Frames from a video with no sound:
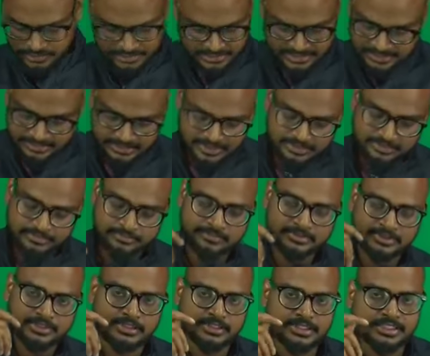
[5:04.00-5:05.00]
that, that
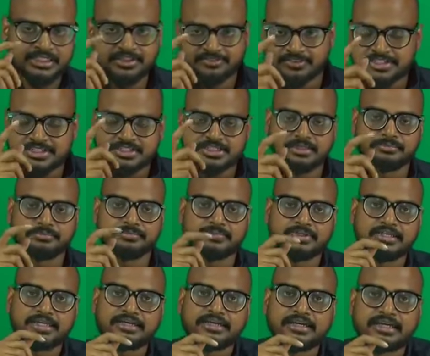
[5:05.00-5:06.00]
that's the first step
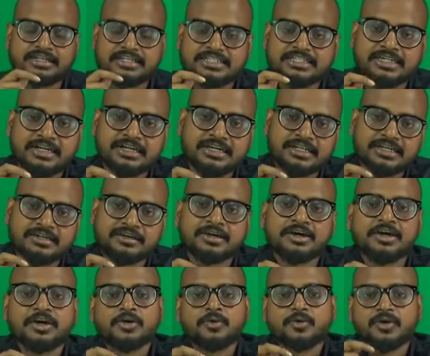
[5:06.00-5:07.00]
like understanding
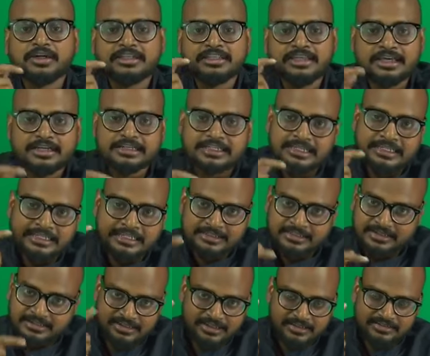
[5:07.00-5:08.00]
what they are telling in the
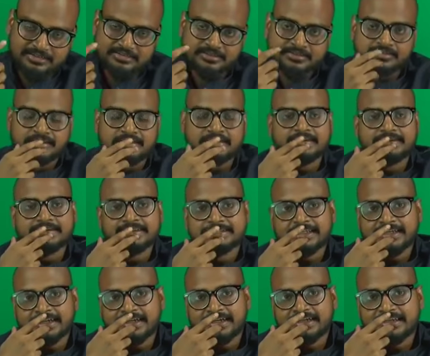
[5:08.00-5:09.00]
class
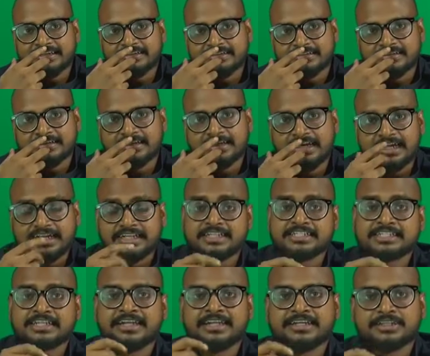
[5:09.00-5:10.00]
second is
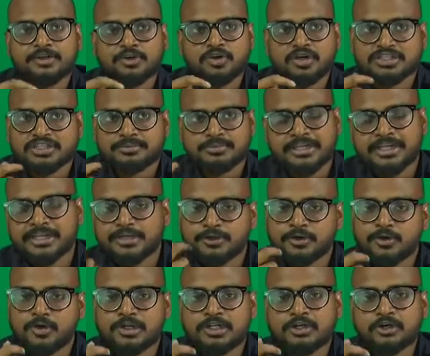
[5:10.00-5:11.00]
understanding the concept he
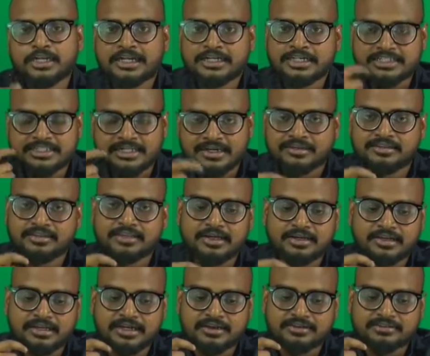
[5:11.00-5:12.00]
told you are understanding the
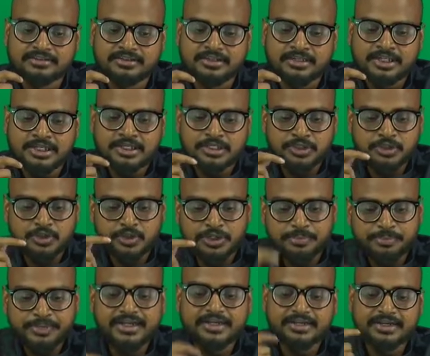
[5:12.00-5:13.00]
class you
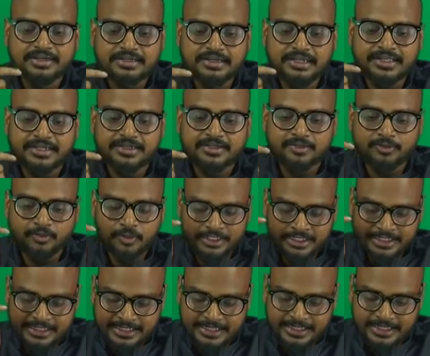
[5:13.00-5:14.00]
repeat it like what
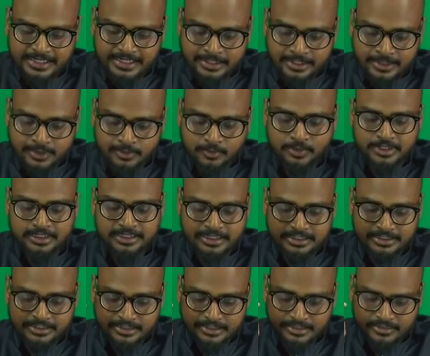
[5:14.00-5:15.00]
did he what the,
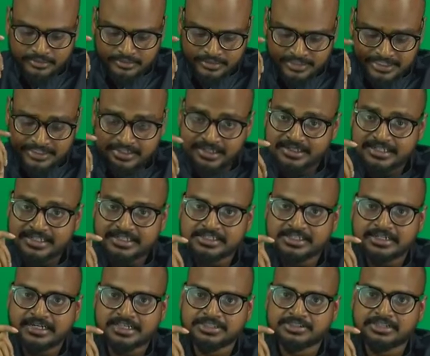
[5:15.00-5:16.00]
did the teacher
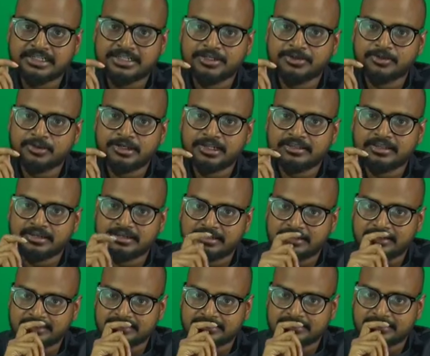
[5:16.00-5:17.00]
actually told in the
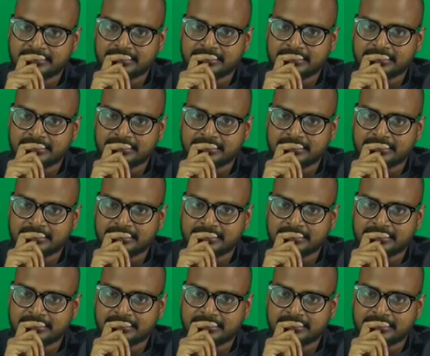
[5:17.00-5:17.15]
class